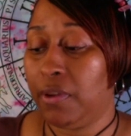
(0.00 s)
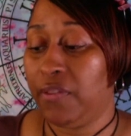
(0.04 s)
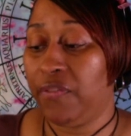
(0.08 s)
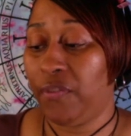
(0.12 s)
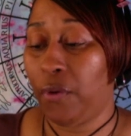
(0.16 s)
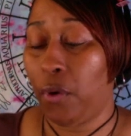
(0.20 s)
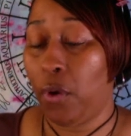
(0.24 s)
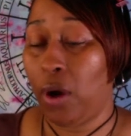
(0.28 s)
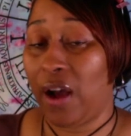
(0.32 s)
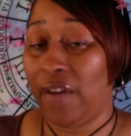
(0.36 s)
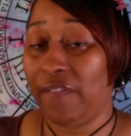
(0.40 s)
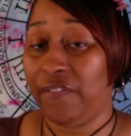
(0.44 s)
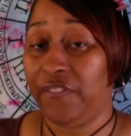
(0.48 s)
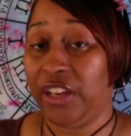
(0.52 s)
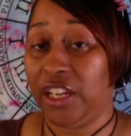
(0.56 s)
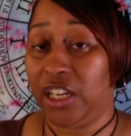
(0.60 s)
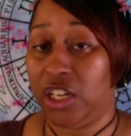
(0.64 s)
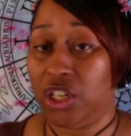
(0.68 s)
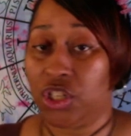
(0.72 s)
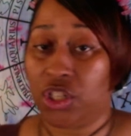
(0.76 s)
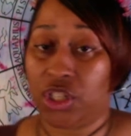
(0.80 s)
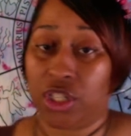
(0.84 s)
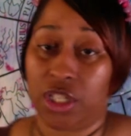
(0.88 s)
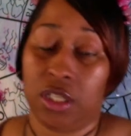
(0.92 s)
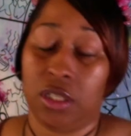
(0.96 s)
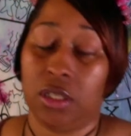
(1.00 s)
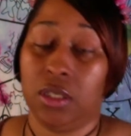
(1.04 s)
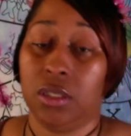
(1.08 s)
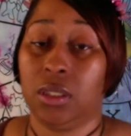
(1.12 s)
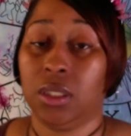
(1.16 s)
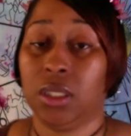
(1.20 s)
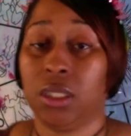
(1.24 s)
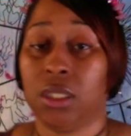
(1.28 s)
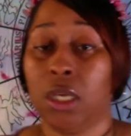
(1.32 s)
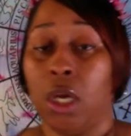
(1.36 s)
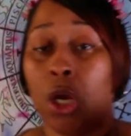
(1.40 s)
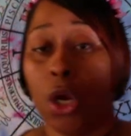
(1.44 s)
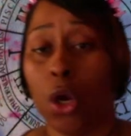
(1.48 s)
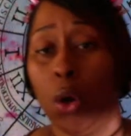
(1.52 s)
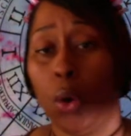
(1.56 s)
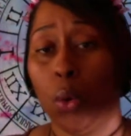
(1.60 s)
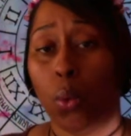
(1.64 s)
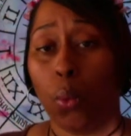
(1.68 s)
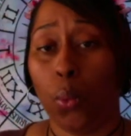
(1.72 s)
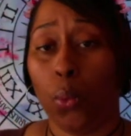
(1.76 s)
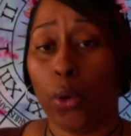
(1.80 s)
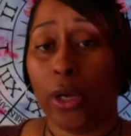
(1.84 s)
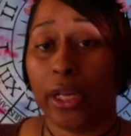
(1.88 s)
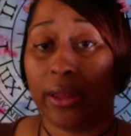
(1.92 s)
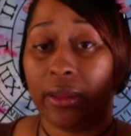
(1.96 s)
before I finish this
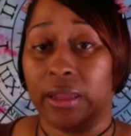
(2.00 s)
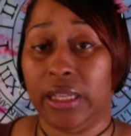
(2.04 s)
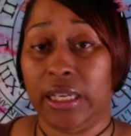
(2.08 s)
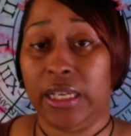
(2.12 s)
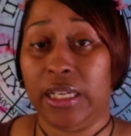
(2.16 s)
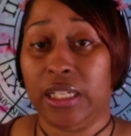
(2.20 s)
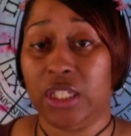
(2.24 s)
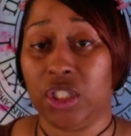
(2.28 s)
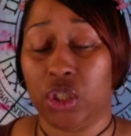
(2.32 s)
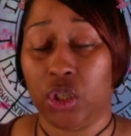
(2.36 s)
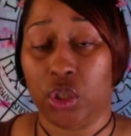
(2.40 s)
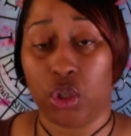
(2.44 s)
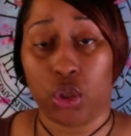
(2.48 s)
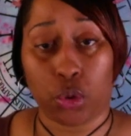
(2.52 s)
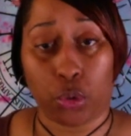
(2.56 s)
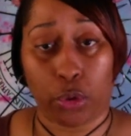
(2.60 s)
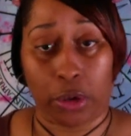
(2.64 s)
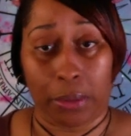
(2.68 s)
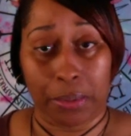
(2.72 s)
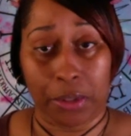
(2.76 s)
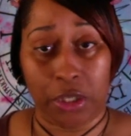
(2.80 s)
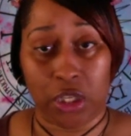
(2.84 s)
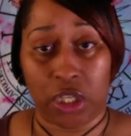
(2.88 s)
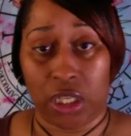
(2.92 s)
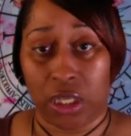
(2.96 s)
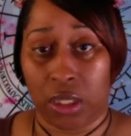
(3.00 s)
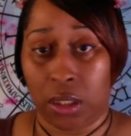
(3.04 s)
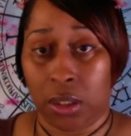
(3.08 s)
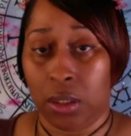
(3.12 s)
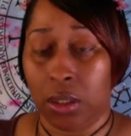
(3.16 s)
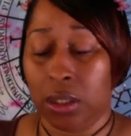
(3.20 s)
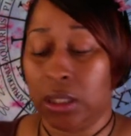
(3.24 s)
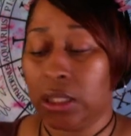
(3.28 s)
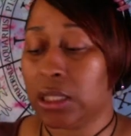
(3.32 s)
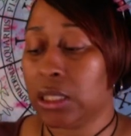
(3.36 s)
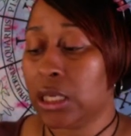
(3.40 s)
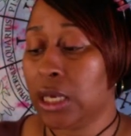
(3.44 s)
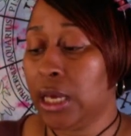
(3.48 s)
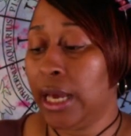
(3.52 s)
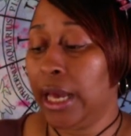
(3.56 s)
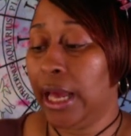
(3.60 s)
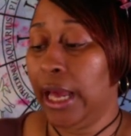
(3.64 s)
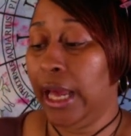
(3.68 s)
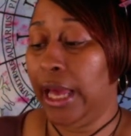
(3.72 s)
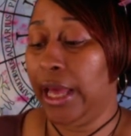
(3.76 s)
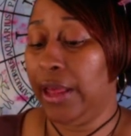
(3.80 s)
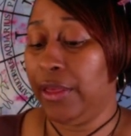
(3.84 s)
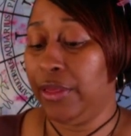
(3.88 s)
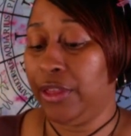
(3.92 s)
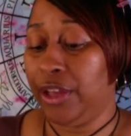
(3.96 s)
with these descriptions,
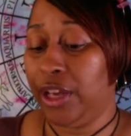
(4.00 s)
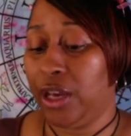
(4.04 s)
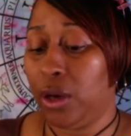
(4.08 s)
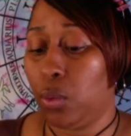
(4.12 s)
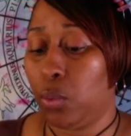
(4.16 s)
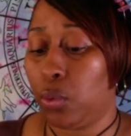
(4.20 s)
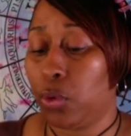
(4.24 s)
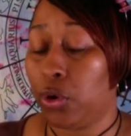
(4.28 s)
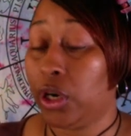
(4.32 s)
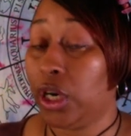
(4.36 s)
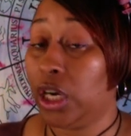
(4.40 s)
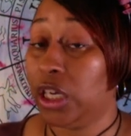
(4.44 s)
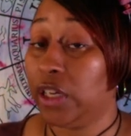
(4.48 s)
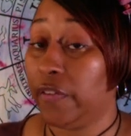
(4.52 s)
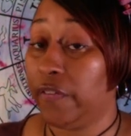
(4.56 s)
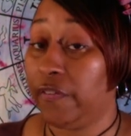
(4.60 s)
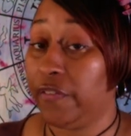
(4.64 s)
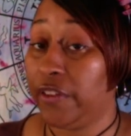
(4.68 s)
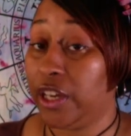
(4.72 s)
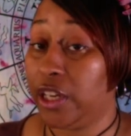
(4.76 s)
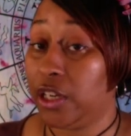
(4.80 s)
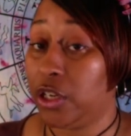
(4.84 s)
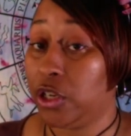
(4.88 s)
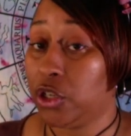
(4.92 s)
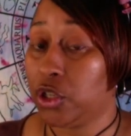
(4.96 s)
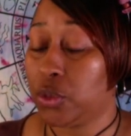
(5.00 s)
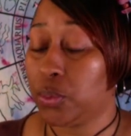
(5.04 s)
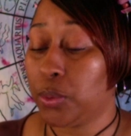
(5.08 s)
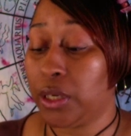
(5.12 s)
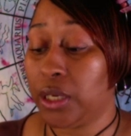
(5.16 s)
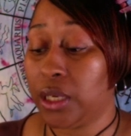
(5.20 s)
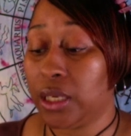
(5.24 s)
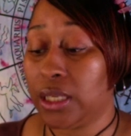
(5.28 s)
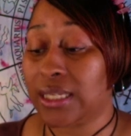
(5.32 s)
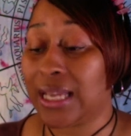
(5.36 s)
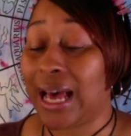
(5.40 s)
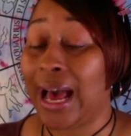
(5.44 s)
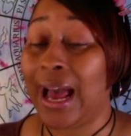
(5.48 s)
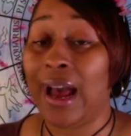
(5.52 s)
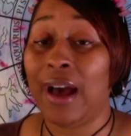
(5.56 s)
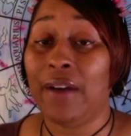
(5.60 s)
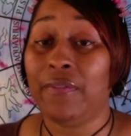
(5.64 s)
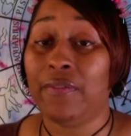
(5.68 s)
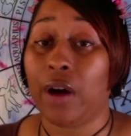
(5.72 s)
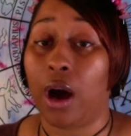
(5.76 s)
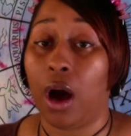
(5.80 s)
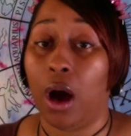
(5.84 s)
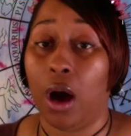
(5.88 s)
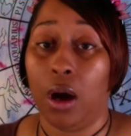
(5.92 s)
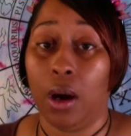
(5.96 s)
and then we're going to finish, because I
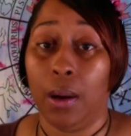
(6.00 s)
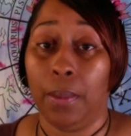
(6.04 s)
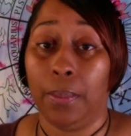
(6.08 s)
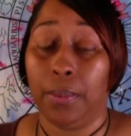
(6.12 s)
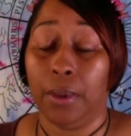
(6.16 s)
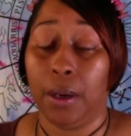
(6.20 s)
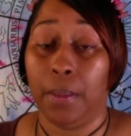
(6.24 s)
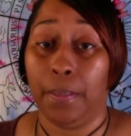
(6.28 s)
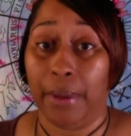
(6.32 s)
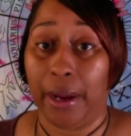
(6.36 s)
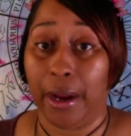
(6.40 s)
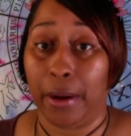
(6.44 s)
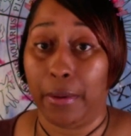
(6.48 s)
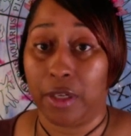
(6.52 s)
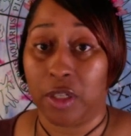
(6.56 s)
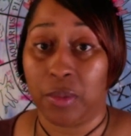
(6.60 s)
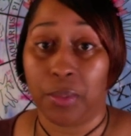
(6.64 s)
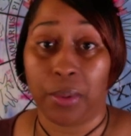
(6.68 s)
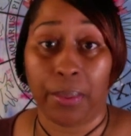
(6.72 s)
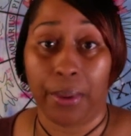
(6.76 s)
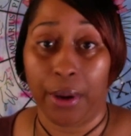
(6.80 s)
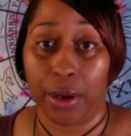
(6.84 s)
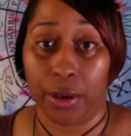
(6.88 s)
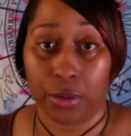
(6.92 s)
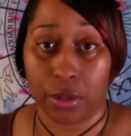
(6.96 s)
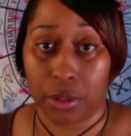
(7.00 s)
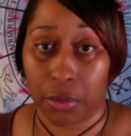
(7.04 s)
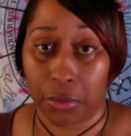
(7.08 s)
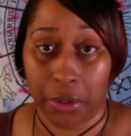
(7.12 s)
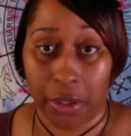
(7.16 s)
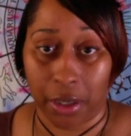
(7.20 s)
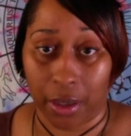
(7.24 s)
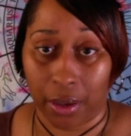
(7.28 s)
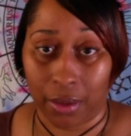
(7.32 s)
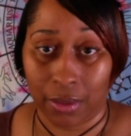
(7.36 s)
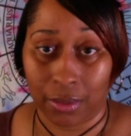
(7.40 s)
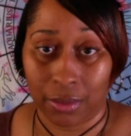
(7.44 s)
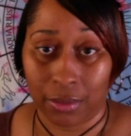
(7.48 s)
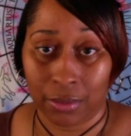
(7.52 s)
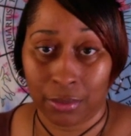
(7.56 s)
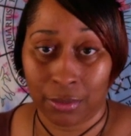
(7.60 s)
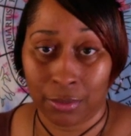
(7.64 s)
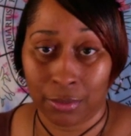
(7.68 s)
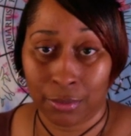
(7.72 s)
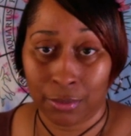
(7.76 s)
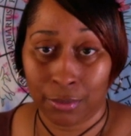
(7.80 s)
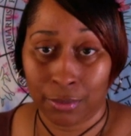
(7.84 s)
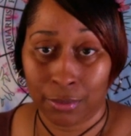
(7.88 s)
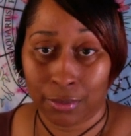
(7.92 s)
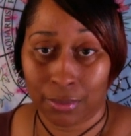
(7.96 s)
have a, a, a marriage proposal here,
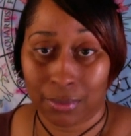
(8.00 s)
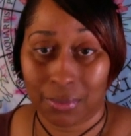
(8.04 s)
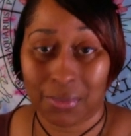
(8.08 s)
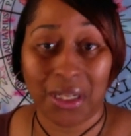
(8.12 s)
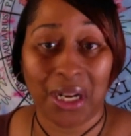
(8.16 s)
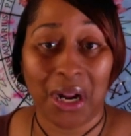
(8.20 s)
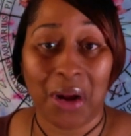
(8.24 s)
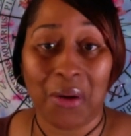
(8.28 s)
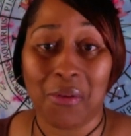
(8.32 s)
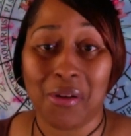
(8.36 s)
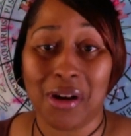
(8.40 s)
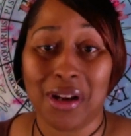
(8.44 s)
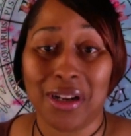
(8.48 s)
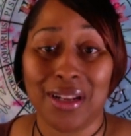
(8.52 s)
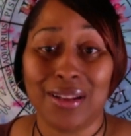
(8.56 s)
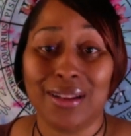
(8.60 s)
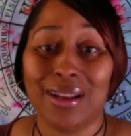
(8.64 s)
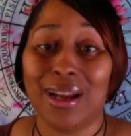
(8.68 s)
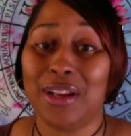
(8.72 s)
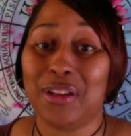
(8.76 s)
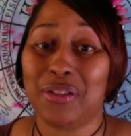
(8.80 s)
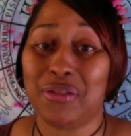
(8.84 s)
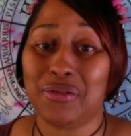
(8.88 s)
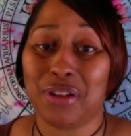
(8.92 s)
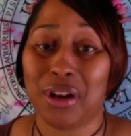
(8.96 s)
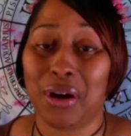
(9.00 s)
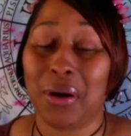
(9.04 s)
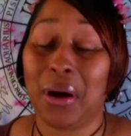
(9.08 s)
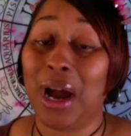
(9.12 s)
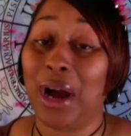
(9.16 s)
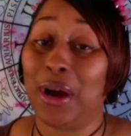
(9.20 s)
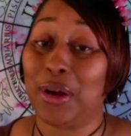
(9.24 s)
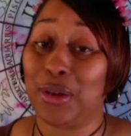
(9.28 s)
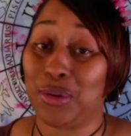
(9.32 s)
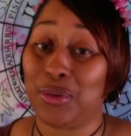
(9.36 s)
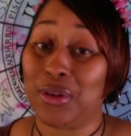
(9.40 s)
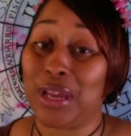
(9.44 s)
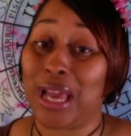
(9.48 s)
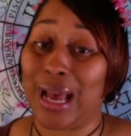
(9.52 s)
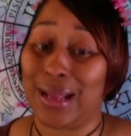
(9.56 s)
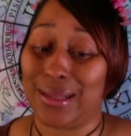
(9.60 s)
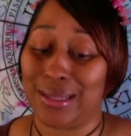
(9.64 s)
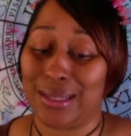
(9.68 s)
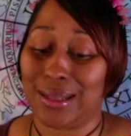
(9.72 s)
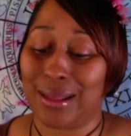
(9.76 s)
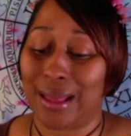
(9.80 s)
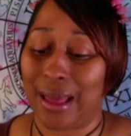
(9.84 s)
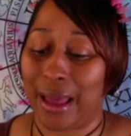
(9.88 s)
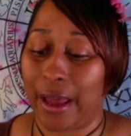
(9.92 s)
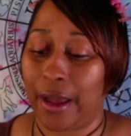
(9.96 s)
but I want to let you know how you
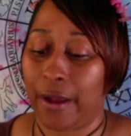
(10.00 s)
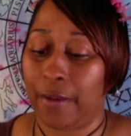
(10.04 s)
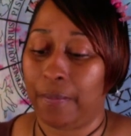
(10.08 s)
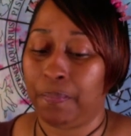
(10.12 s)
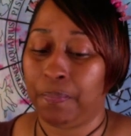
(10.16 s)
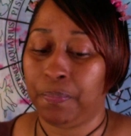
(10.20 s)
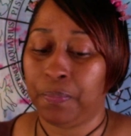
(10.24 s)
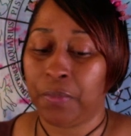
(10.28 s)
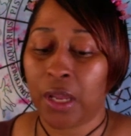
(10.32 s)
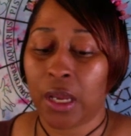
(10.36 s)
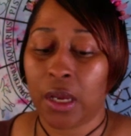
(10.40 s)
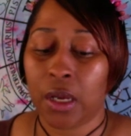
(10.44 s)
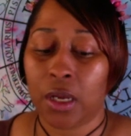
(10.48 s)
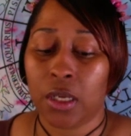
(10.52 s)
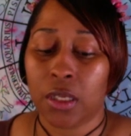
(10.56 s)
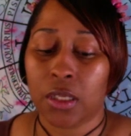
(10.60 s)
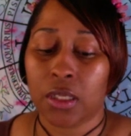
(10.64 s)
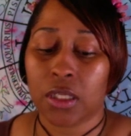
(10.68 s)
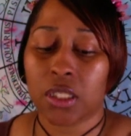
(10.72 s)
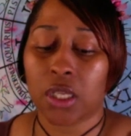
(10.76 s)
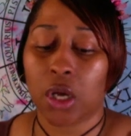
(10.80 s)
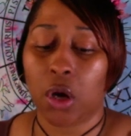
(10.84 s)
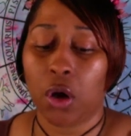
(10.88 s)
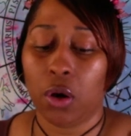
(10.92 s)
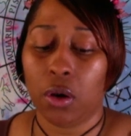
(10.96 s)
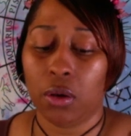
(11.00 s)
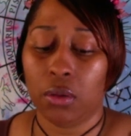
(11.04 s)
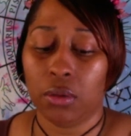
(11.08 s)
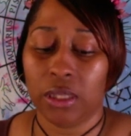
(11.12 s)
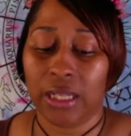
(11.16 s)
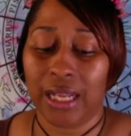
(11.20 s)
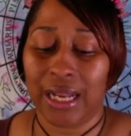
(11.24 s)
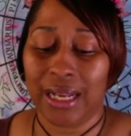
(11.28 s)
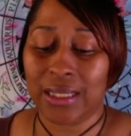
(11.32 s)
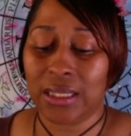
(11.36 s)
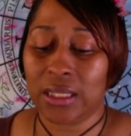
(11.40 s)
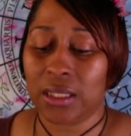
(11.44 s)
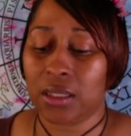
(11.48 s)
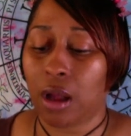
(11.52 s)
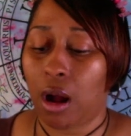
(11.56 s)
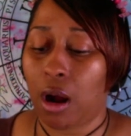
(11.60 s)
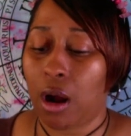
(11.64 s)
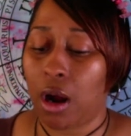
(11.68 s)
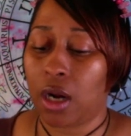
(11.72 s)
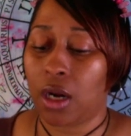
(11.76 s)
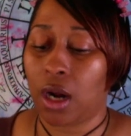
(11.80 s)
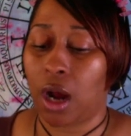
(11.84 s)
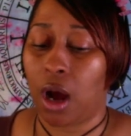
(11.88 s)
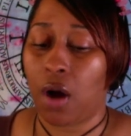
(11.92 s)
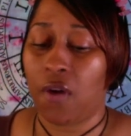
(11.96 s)
got to that. So let's
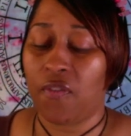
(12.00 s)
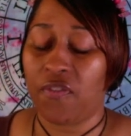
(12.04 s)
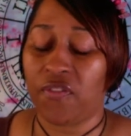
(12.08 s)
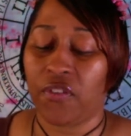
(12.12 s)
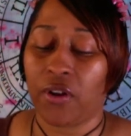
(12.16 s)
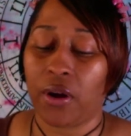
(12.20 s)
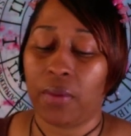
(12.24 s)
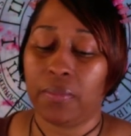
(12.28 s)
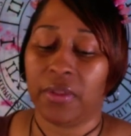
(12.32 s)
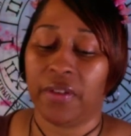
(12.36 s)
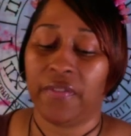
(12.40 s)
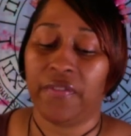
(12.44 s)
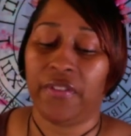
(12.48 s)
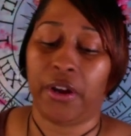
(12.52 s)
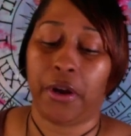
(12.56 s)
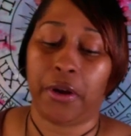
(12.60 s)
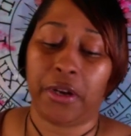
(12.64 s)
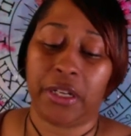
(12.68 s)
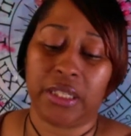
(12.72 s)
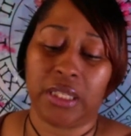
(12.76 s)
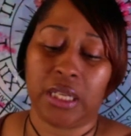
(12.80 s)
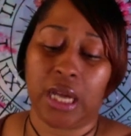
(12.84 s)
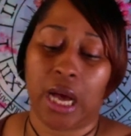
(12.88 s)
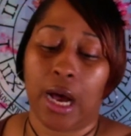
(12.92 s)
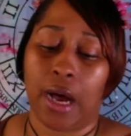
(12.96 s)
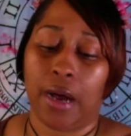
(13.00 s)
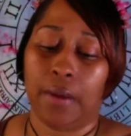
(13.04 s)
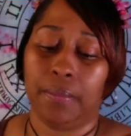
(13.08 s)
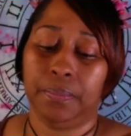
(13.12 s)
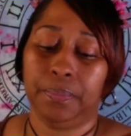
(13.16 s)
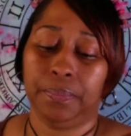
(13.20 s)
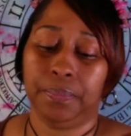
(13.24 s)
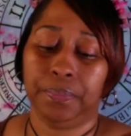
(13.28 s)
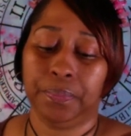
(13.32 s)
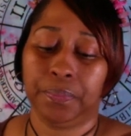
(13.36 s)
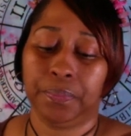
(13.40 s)
start off from the very top.